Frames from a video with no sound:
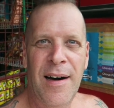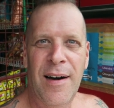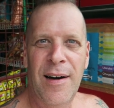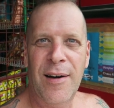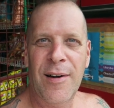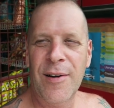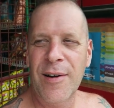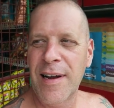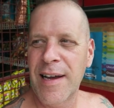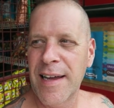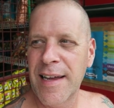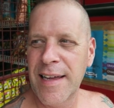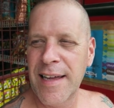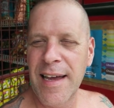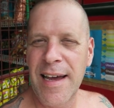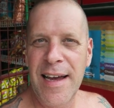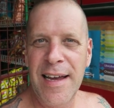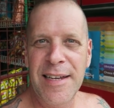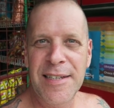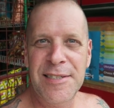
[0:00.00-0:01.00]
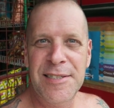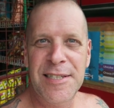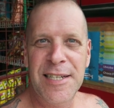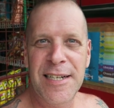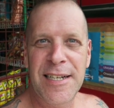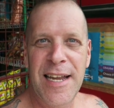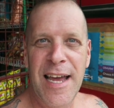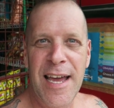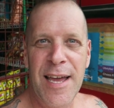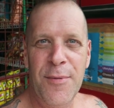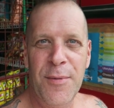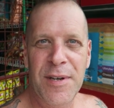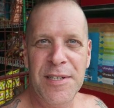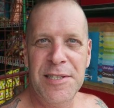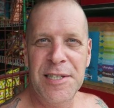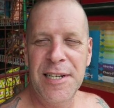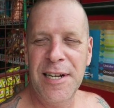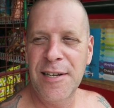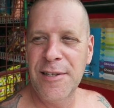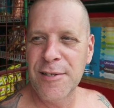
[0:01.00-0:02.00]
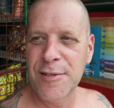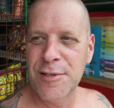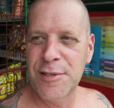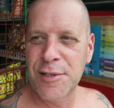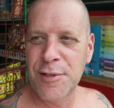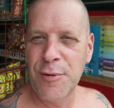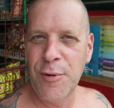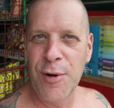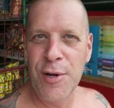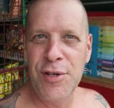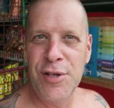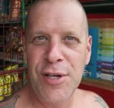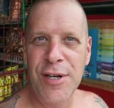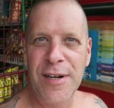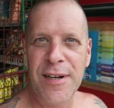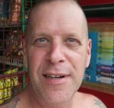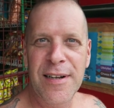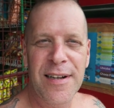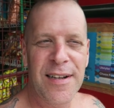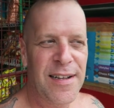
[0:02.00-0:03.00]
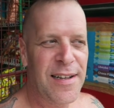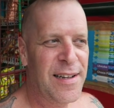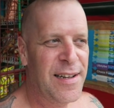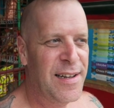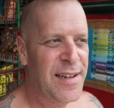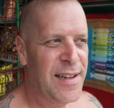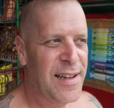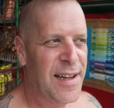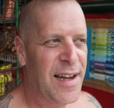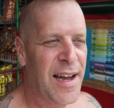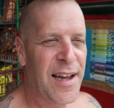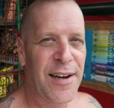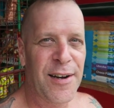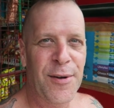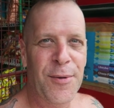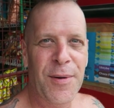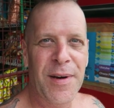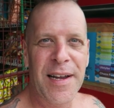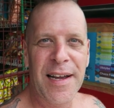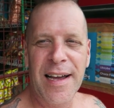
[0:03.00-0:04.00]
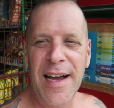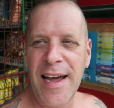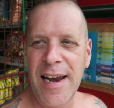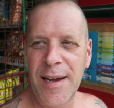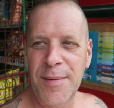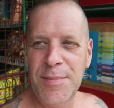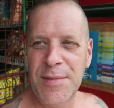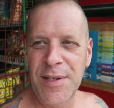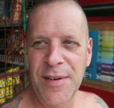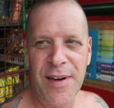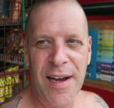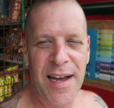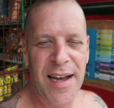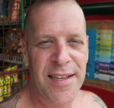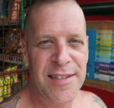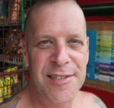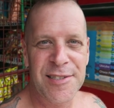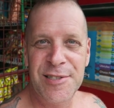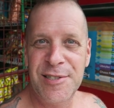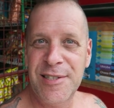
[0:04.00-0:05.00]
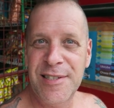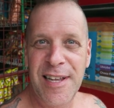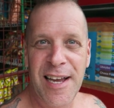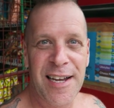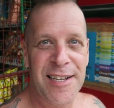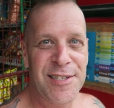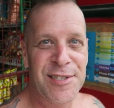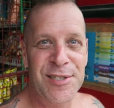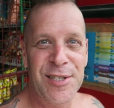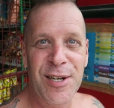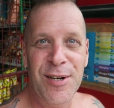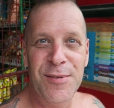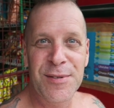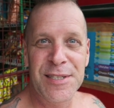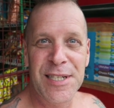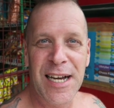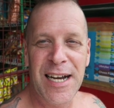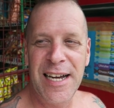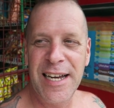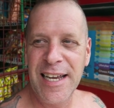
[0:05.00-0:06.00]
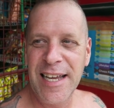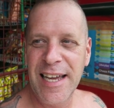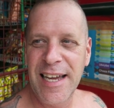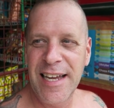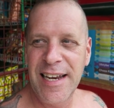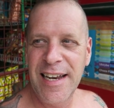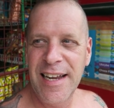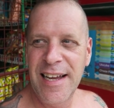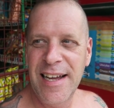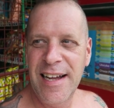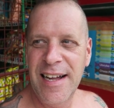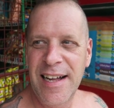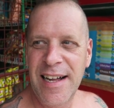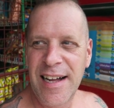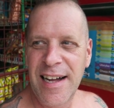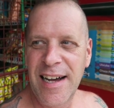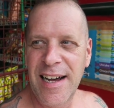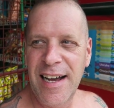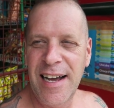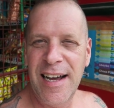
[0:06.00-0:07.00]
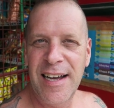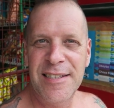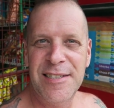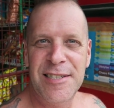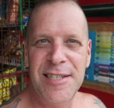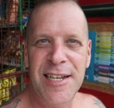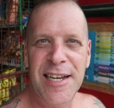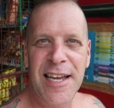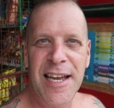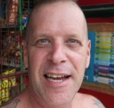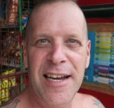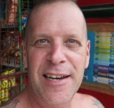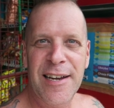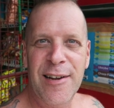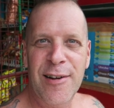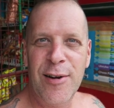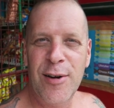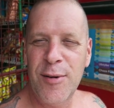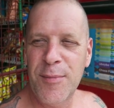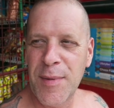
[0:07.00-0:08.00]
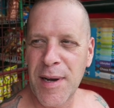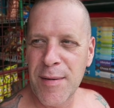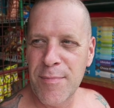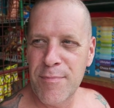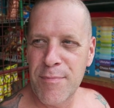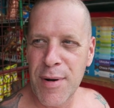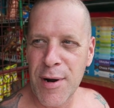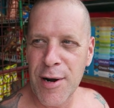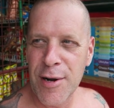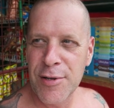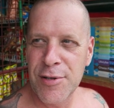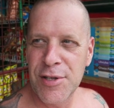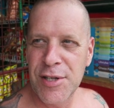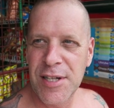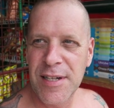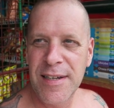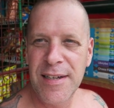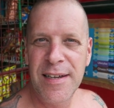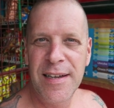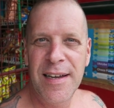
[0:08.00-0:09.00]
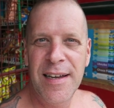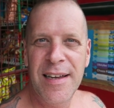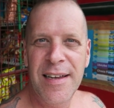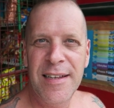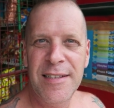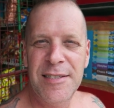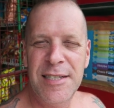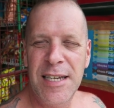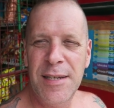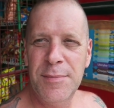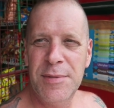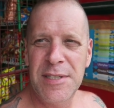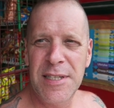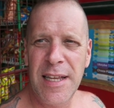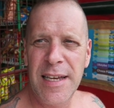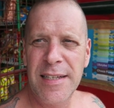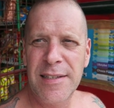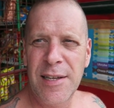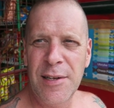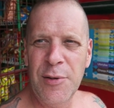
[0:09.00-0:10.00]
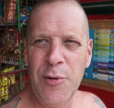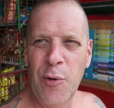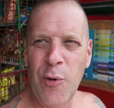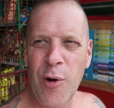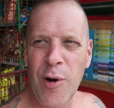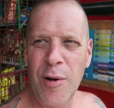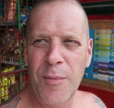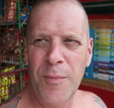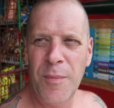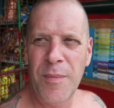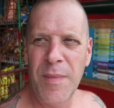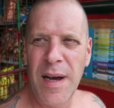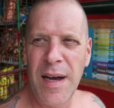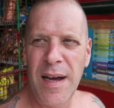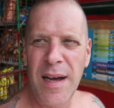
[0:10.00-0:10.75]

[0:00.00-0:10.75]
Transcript: Alright guys, today was another scorcher. I don't know what it got up to. I just know it was hot again. Sitting out here on my perch. Seems like the norm.